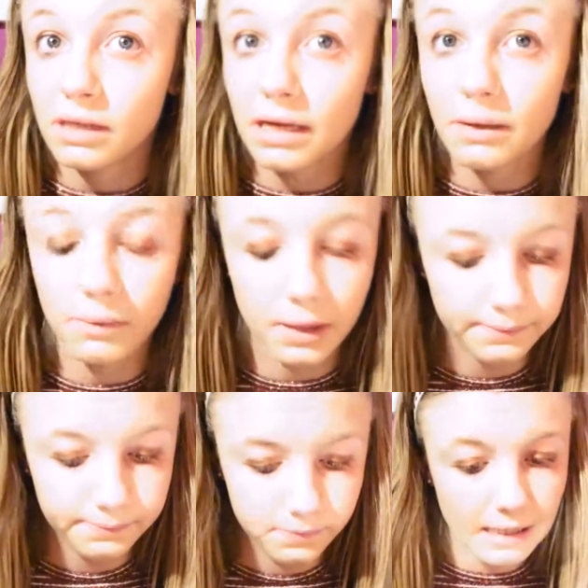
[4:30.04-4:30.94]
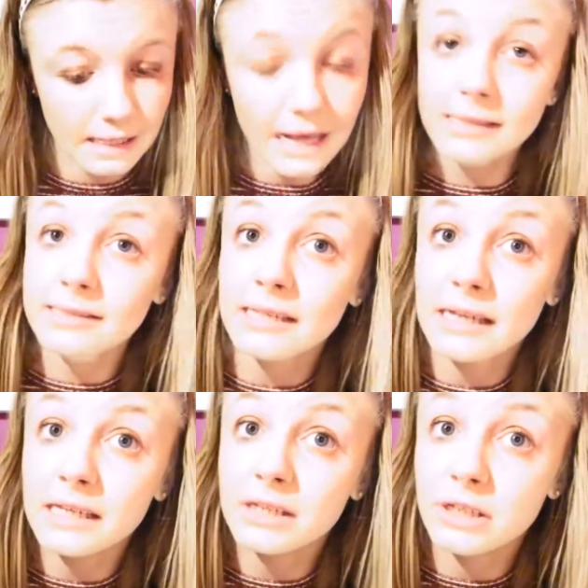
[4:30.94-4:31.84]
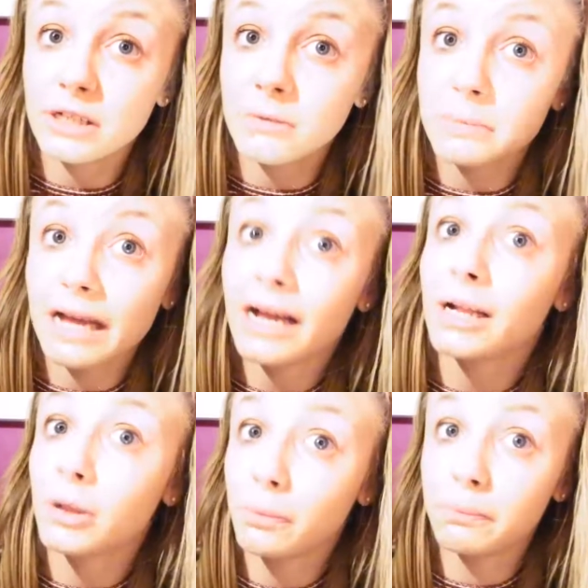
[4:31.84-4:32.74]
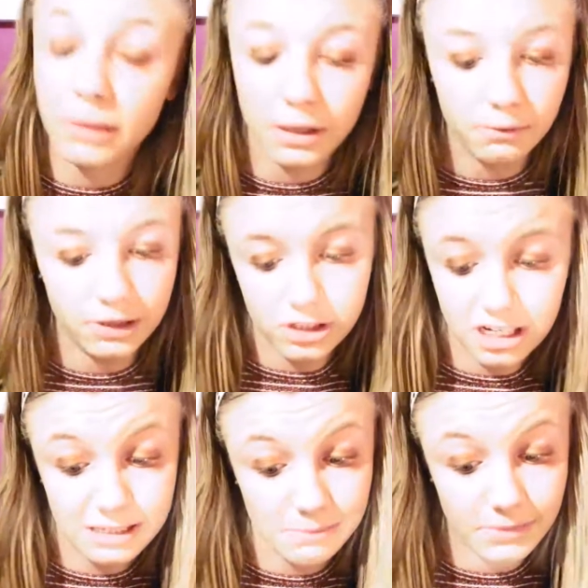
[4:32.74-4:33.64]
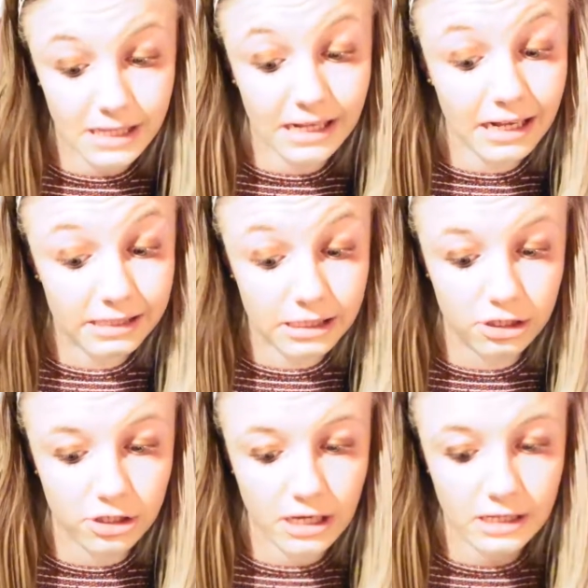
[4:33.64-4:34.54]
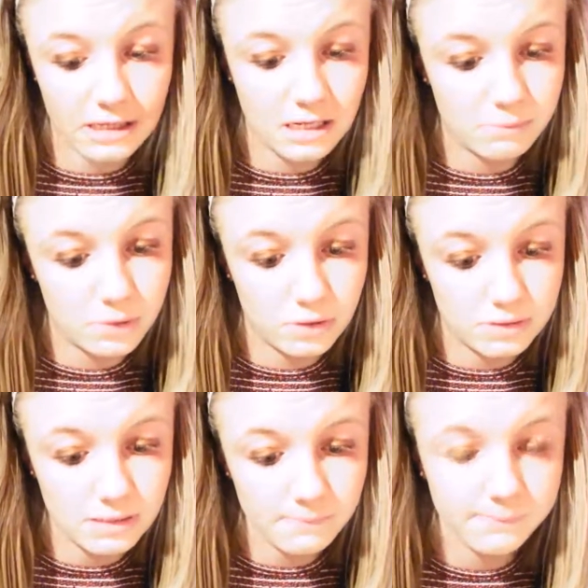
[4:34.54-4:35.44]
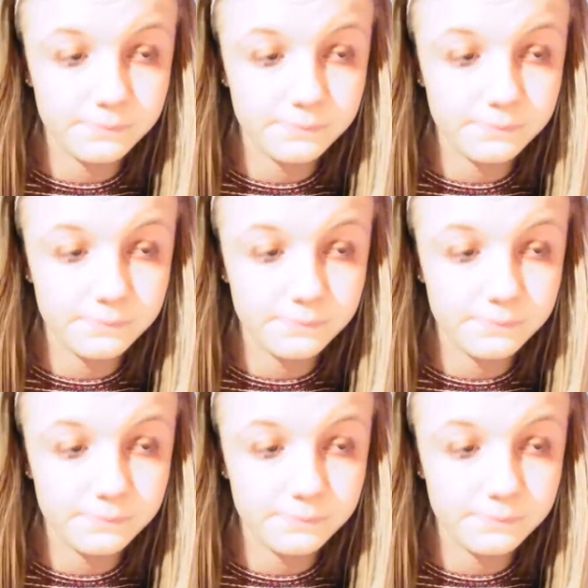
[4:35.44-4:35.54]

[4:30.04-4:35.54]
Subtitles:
Oh well. And lastly, you're going to apply Lumber, which is the lightest shade I'm using.